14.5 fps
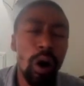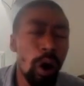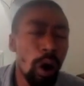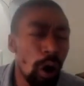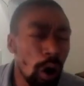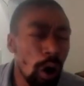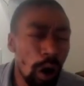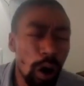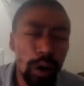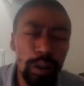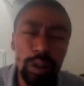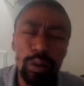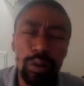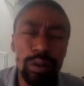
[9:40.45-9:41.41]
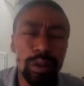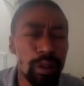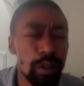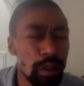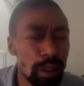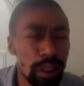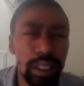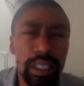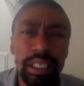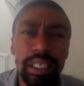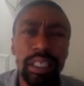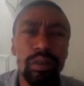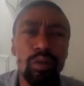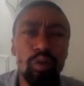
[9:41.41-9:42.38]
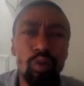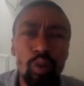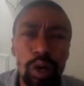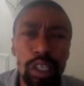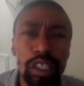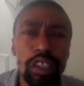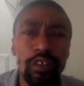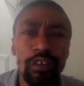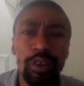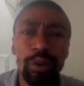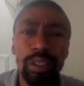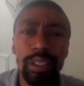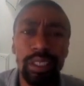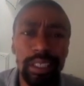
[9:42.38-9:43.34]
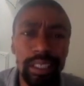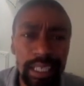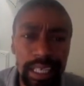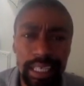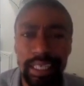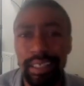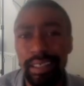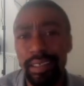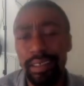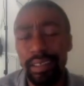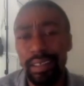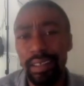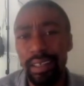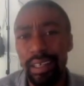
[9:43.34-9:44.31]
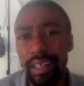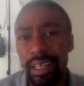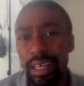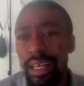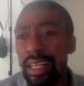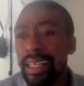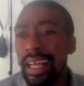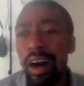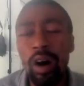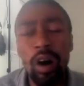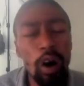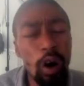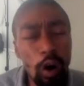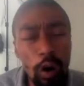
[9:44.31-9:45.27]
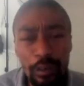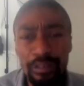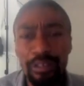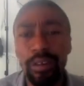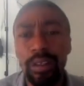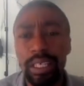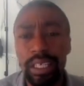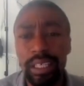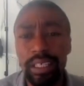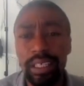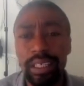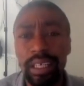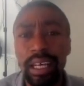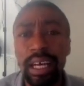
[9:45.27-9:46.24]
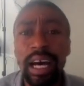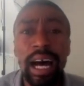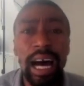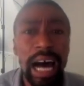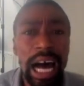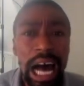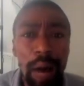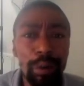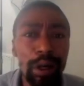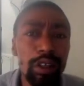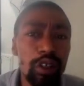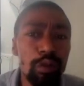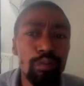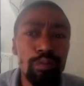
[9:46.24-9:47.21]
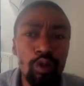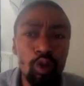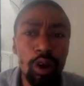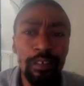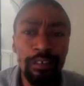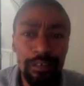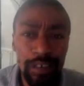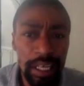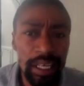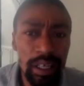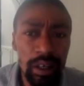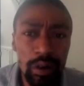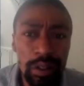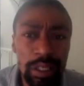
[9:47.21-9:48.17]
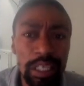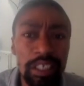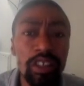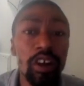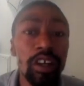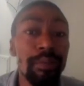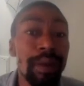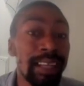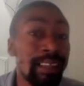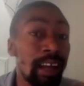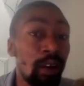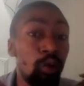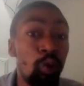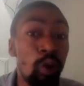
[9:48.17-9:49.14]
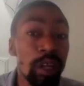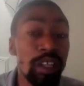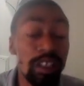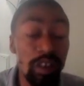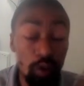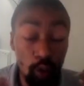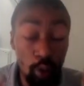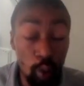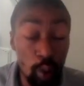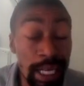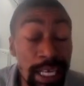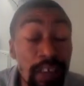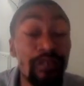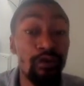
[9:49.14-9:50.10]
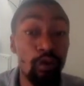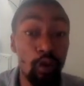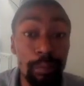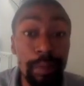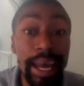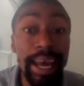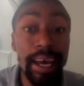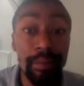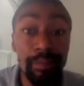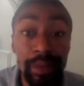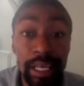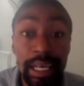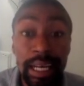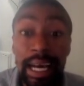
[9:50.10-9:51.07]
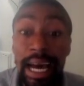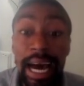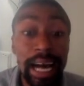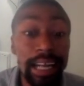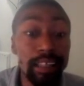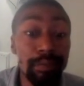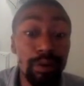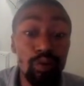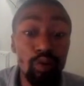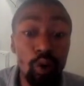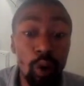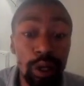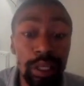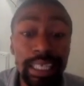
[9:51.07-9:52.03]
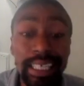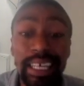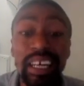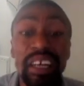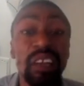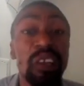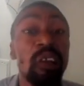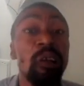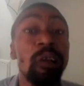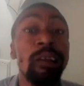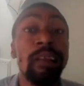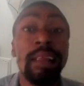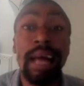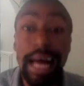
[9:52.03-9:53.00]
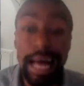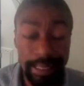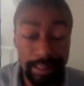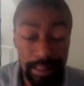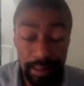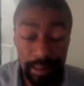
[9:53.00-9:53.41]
all those good and wonderful things. Now, hopefully, I'm going to do more videos and start getting back to that once a week format. I've just been working a lot.